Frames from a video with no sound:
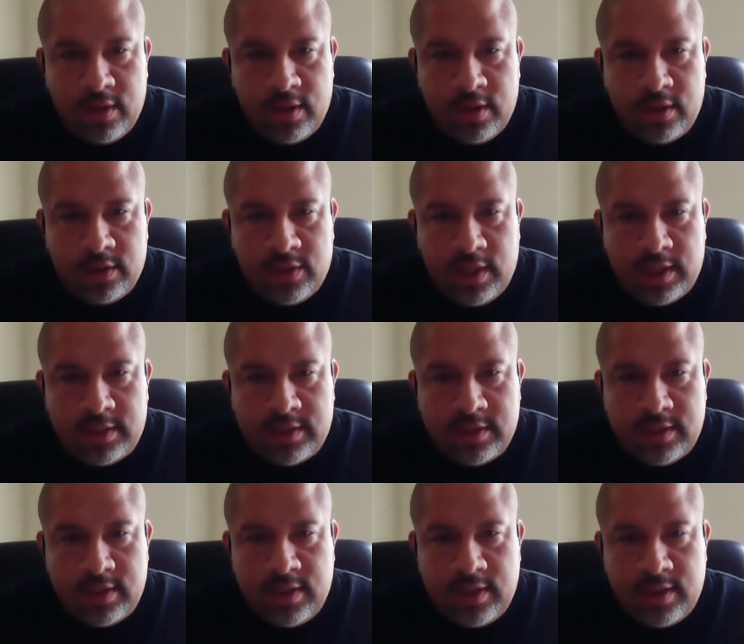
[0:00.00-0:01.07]
So let's
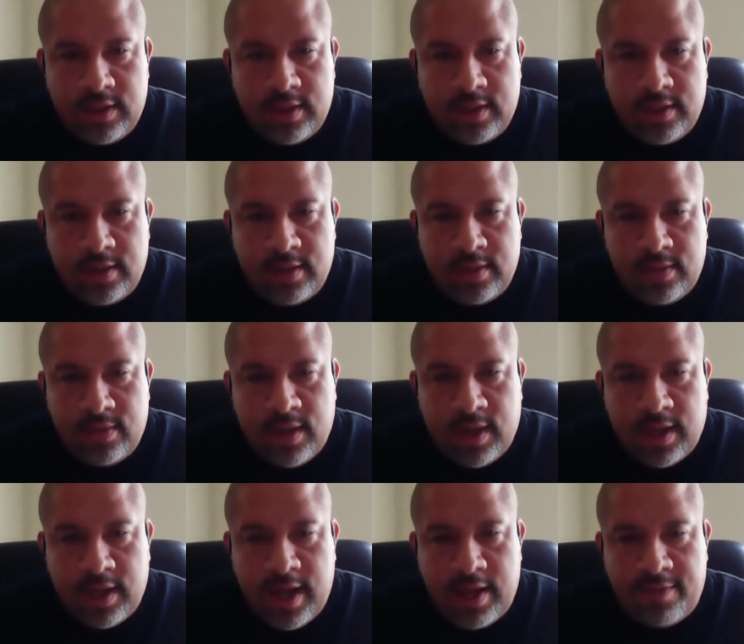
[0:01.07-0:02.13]
see what I
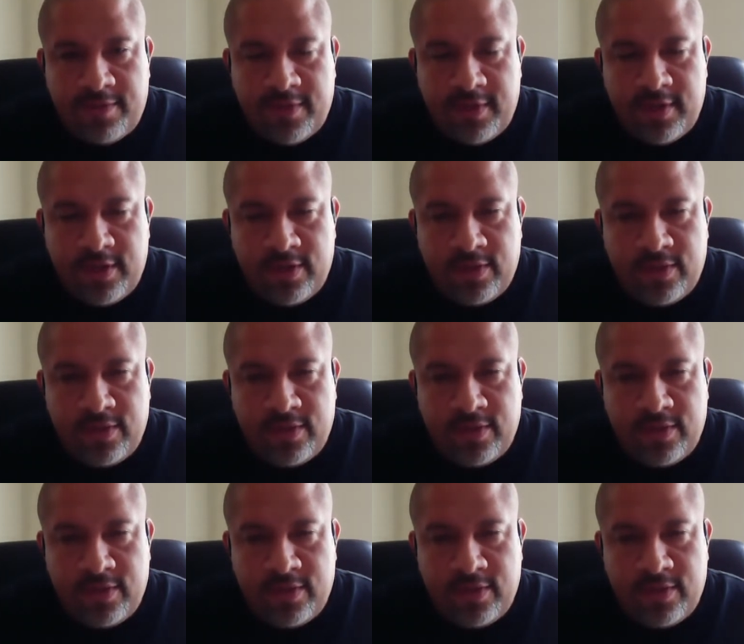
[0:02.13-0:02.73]
got for you.